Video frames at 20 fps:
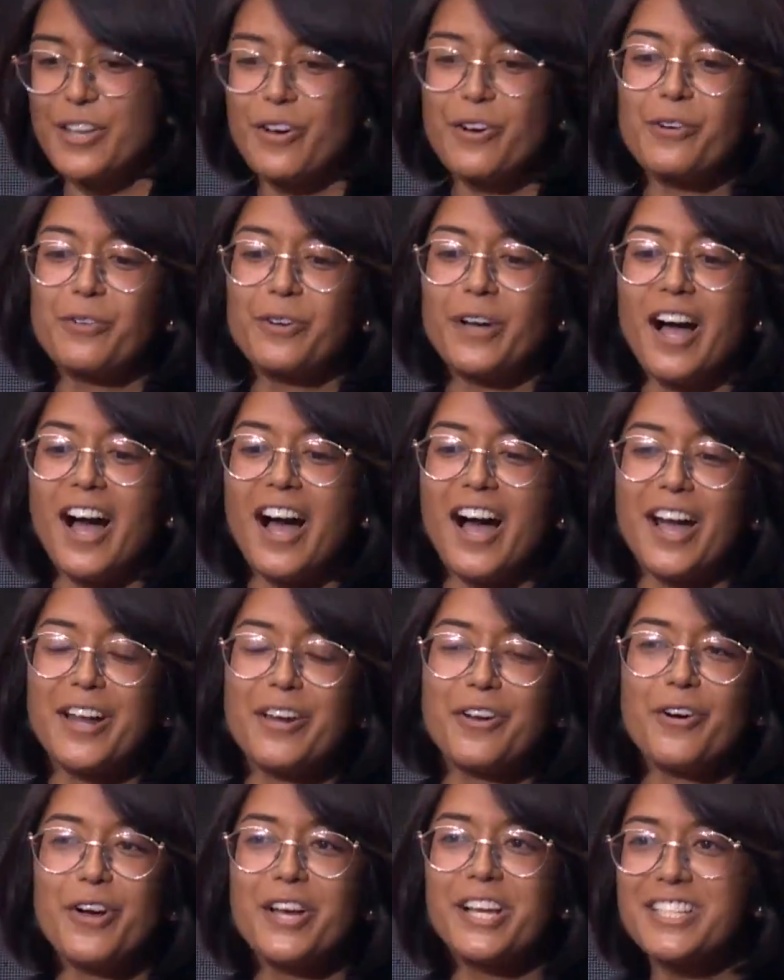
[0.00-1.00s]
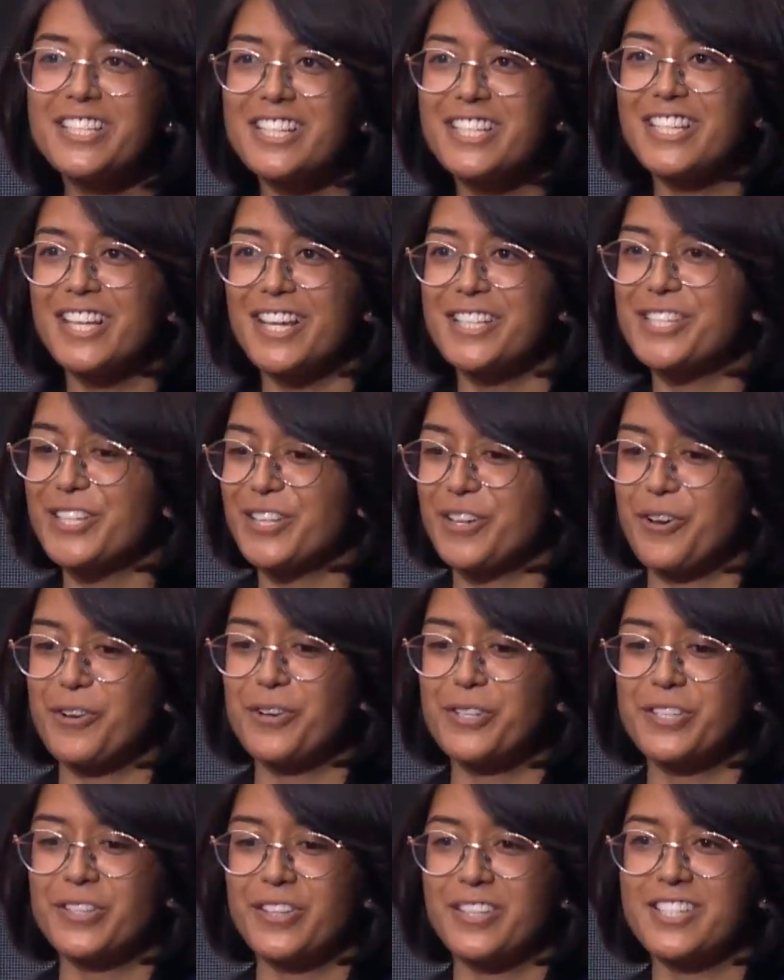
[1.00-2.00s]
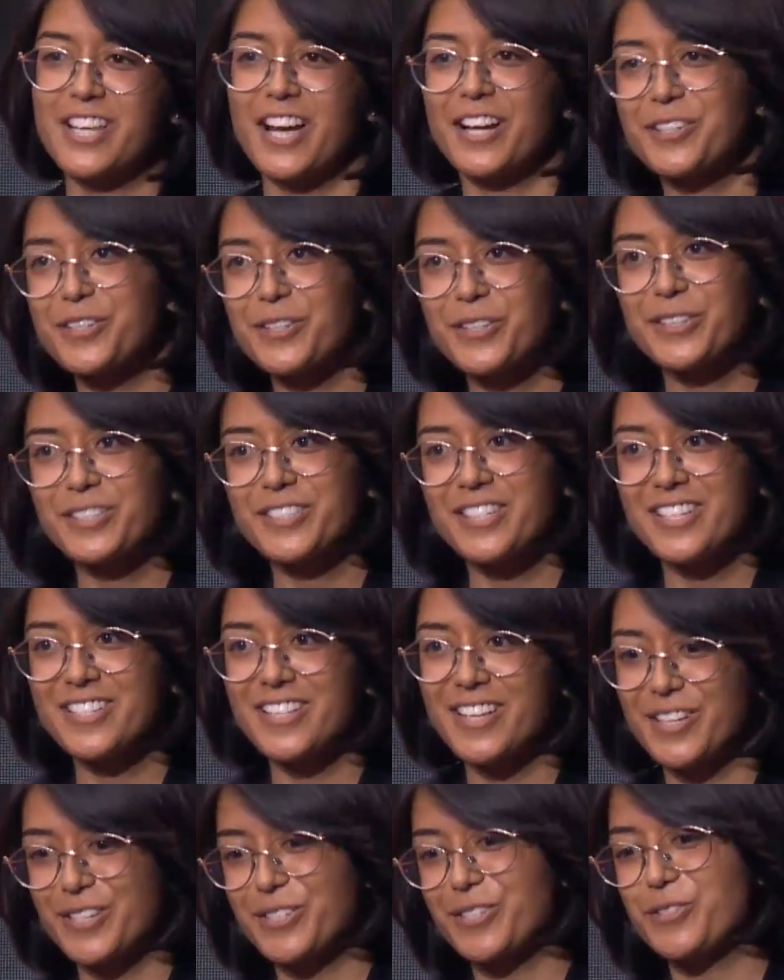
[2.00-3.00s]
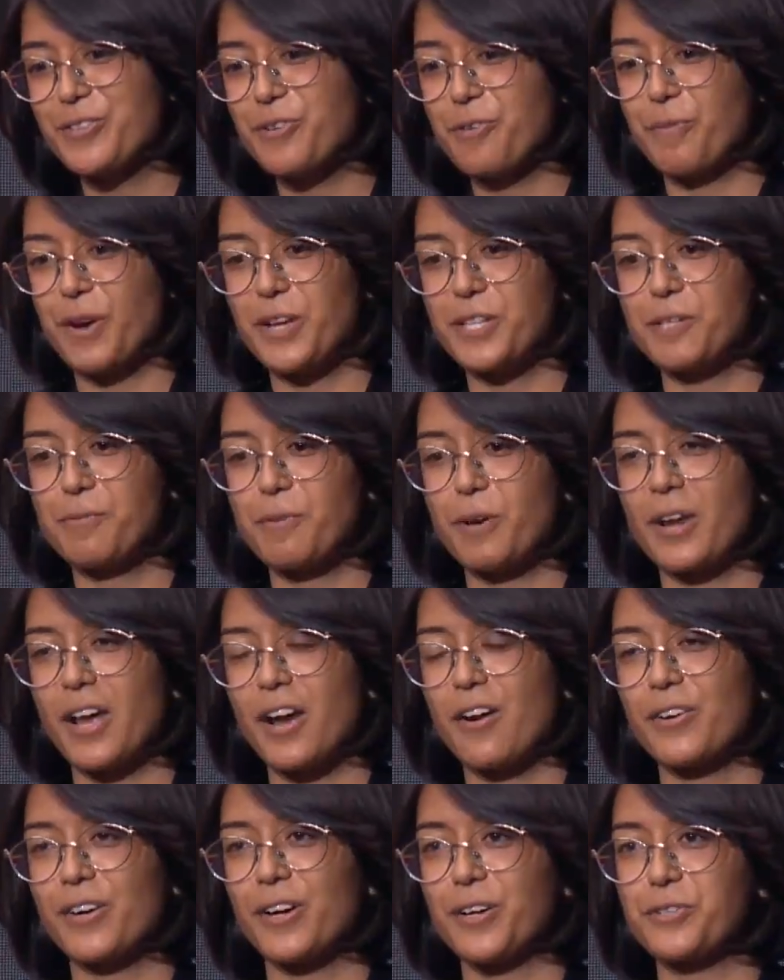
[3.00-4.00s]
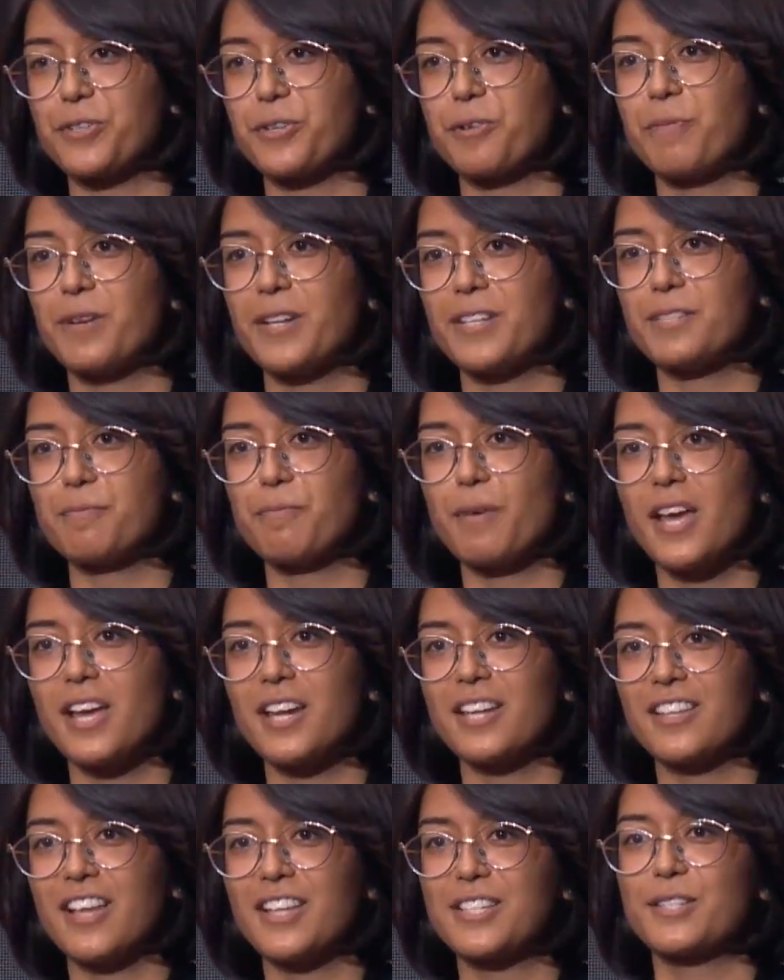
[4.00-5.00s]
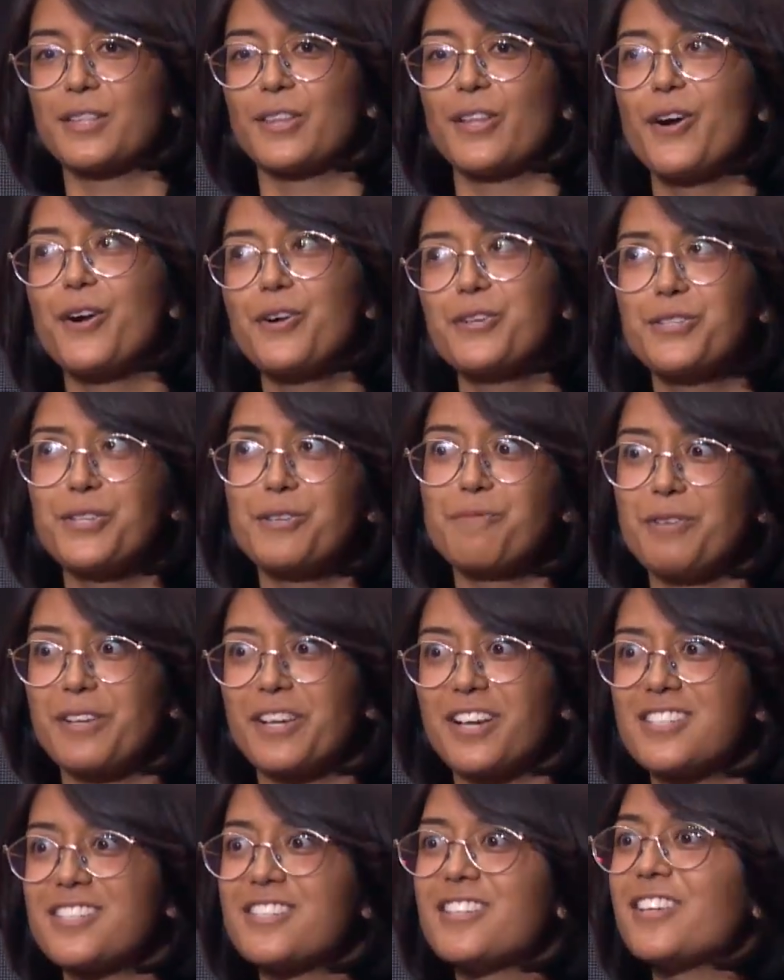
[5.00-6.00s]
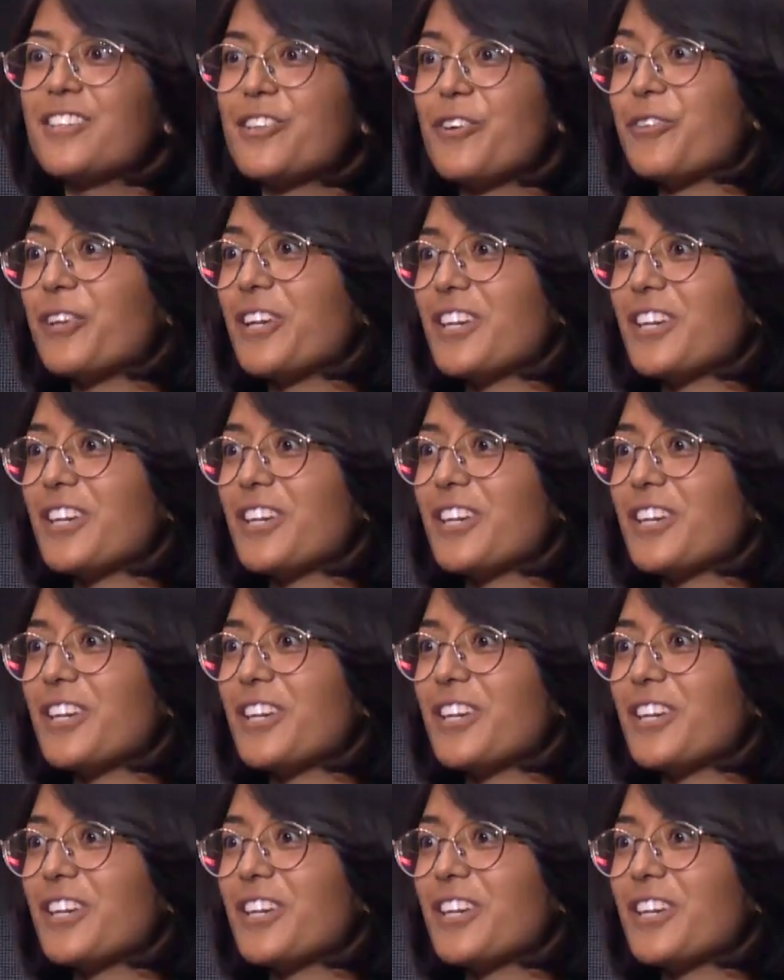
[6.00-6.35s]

So I know I didn't get to go into the technical details too much about how cultured meat is made, and that's largely because they